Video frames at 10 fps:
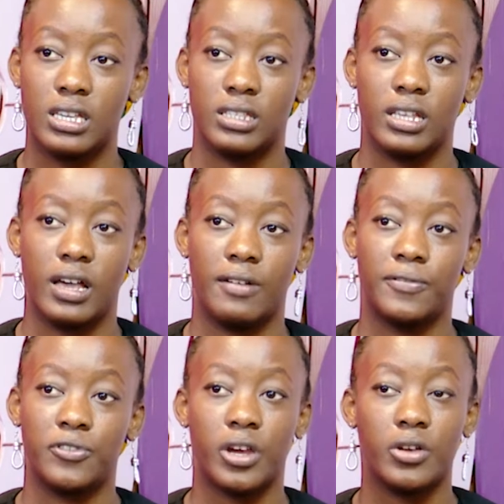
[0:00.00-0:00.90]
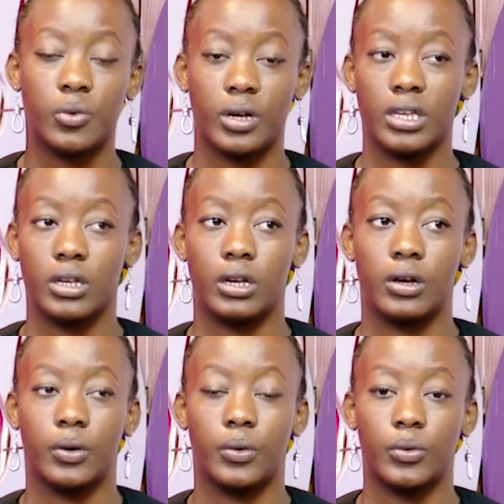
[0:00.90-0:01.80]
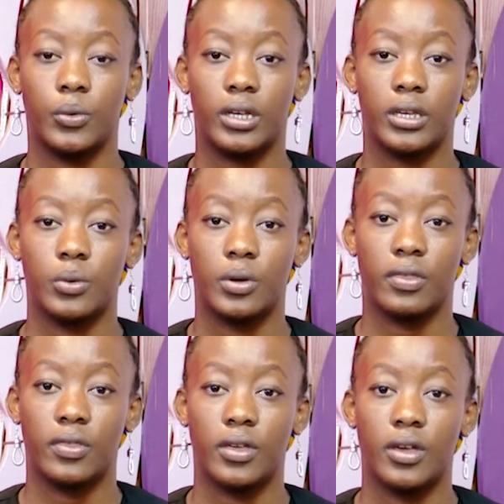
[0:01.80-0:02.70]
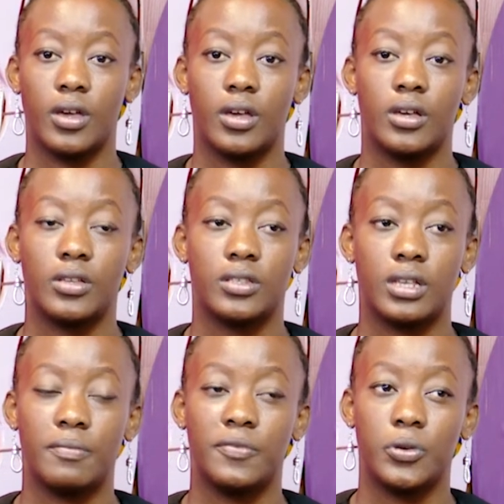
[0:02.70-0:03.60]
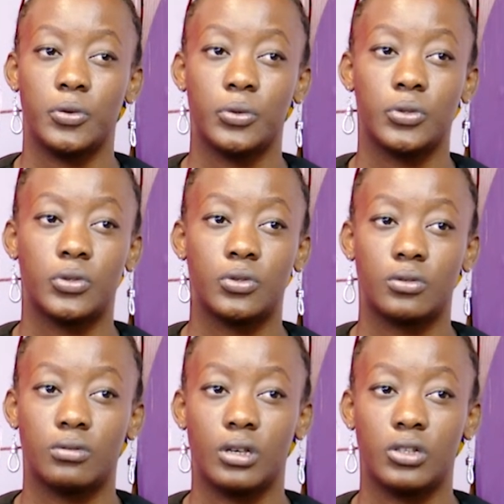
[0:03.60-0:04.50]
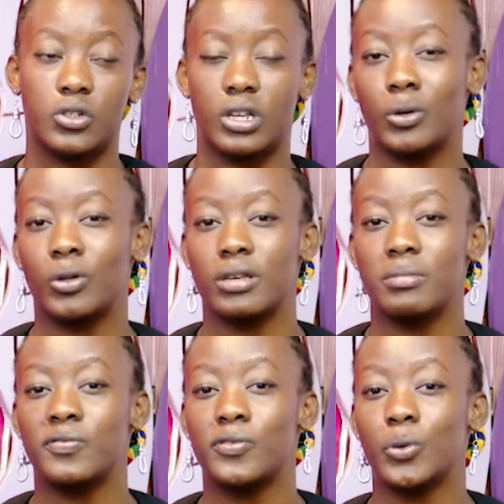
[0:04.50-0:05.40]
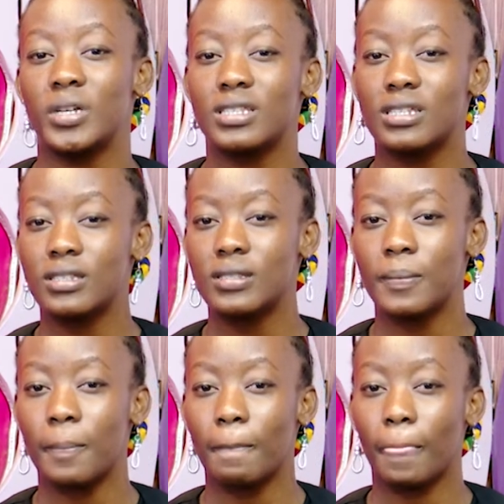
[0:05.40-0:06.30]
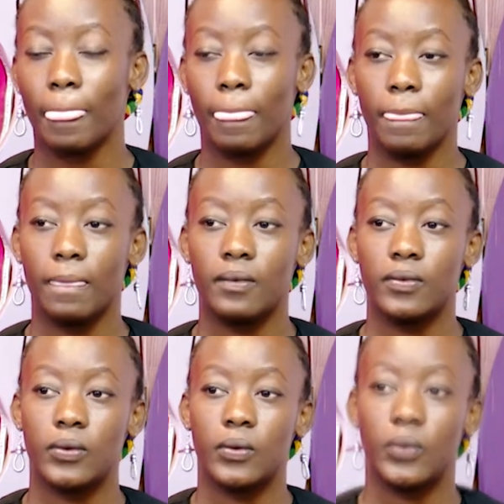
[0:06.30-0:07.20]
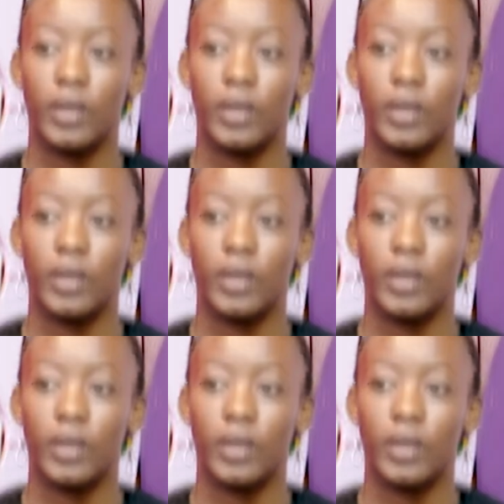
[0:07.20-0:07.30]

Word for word: is I've tried working uh, working with some few, uh, should I call them influencers. So